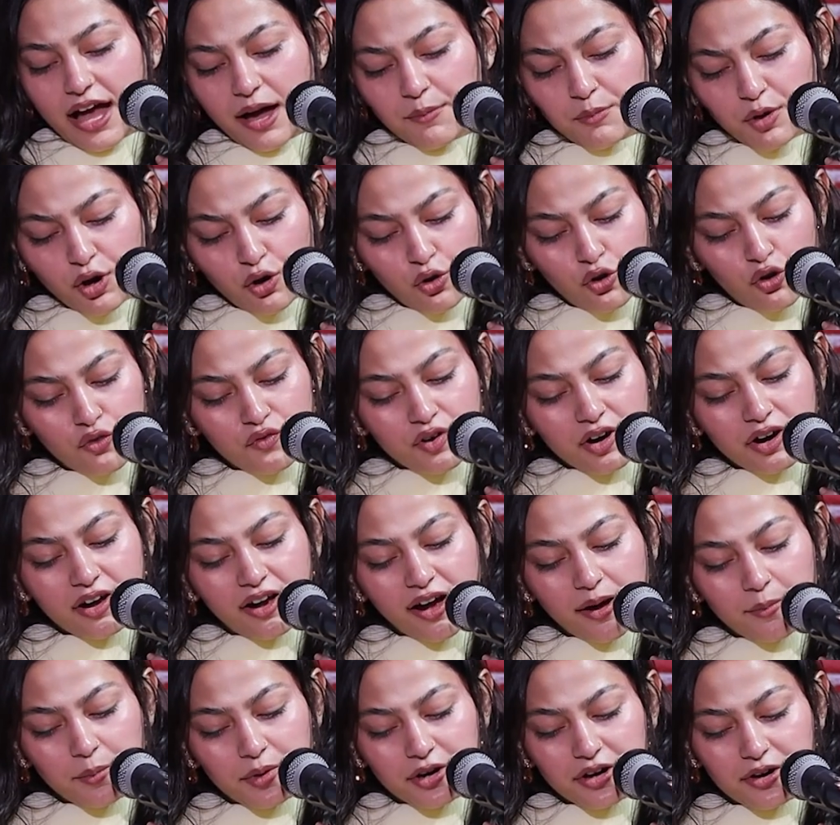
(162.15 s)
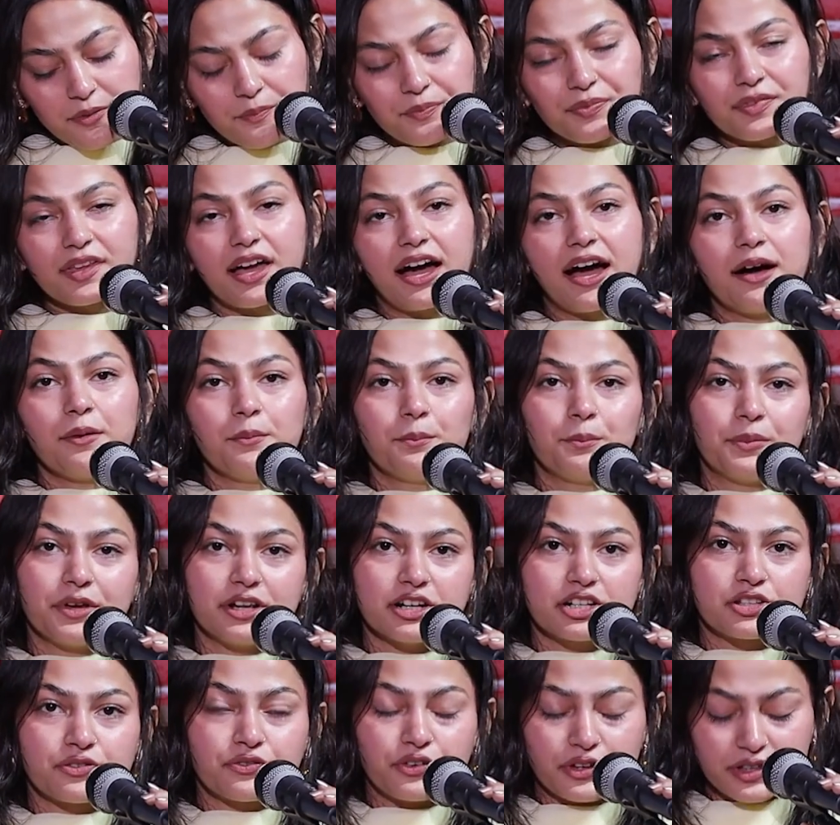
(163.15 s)
I'm an overcomer. I'm
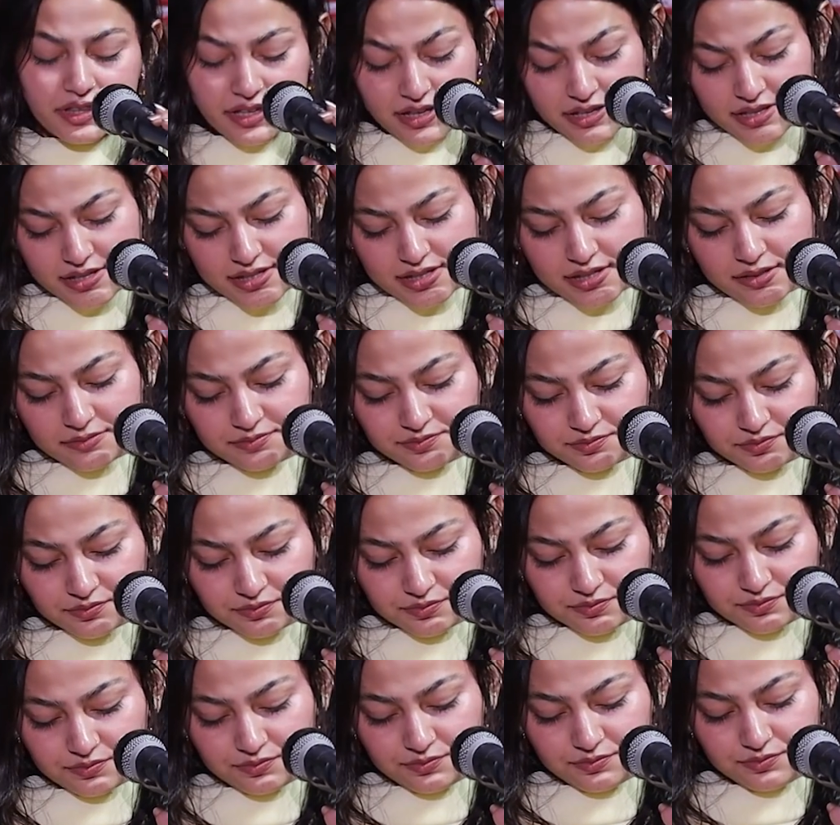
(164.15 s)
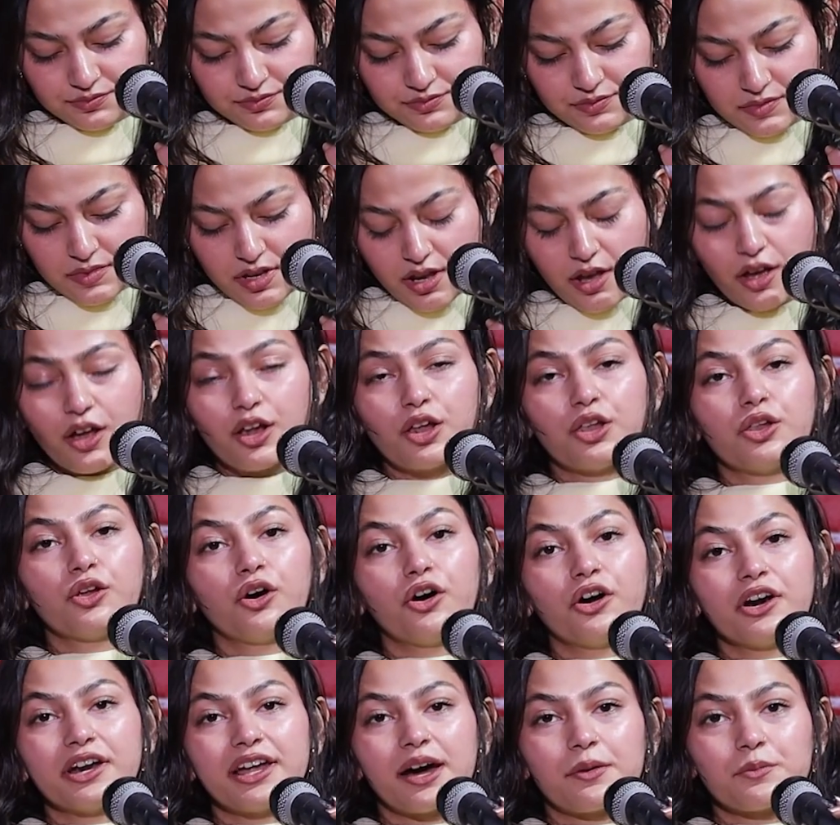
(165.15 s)
built for this.
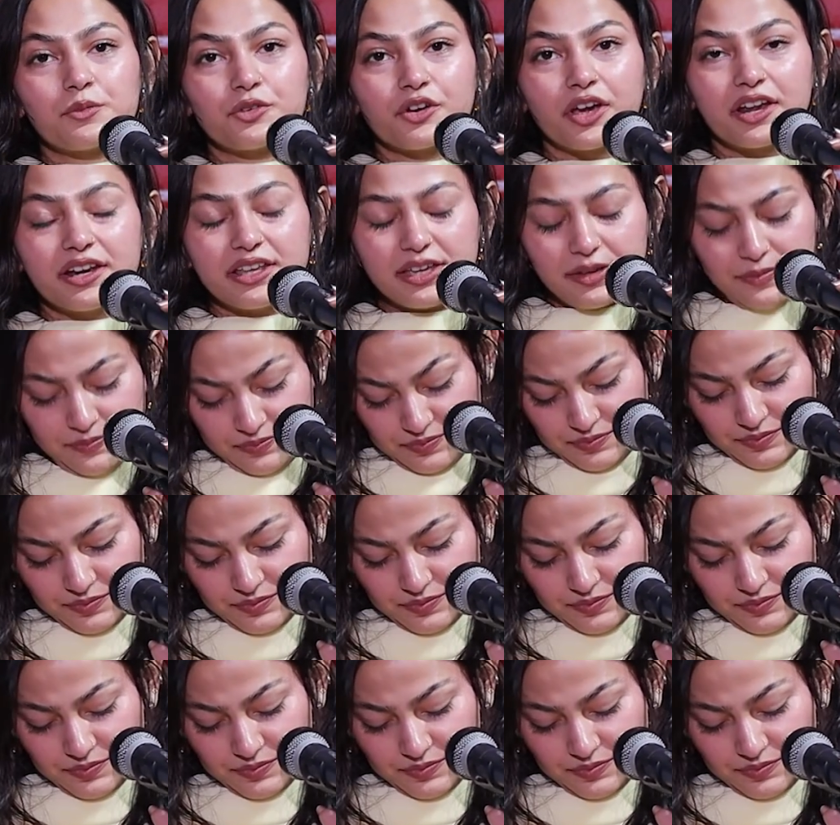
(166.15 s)
Lord, I'm ready.